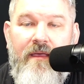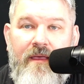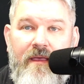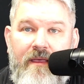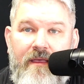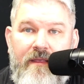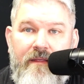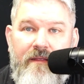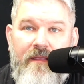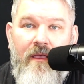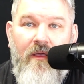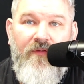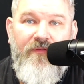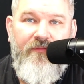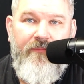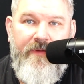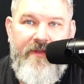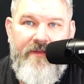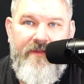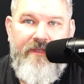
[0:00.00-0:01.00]

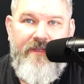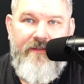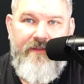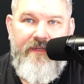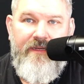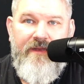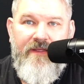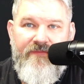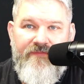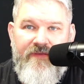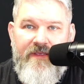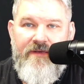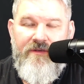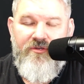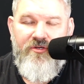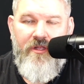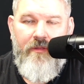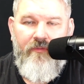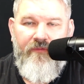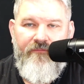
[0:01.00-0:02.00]
ultimately, he does get
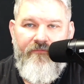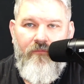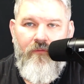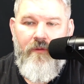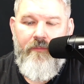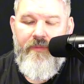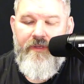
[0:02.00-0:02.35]
in trouble for.